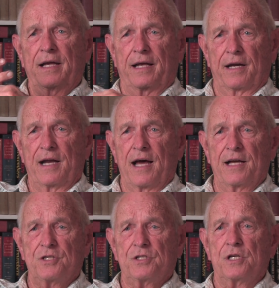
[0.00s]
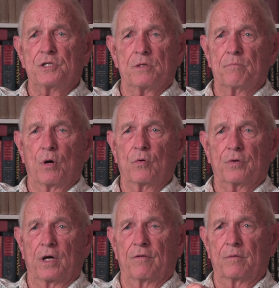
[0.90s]
Had a nice seats in
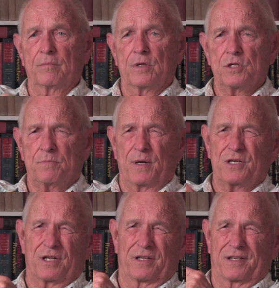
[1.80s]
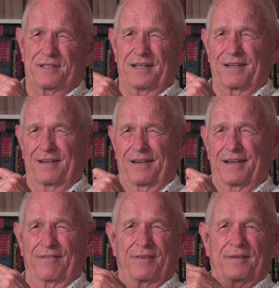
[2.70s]
both of them, especially the
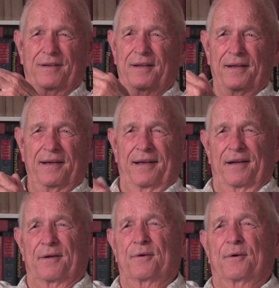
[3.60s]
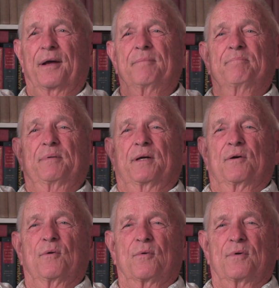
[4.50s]
1011. Had a great big
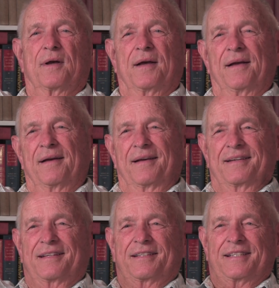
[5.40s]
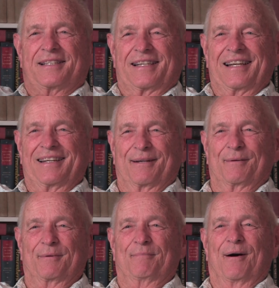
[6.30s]
old seat
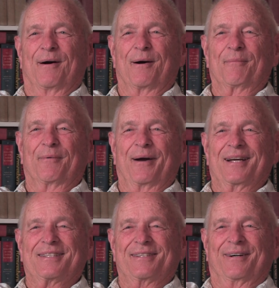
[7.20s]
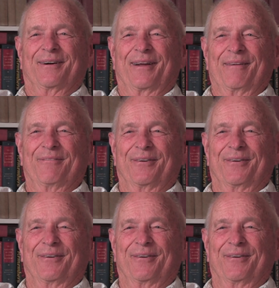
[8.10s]
with armrests on it and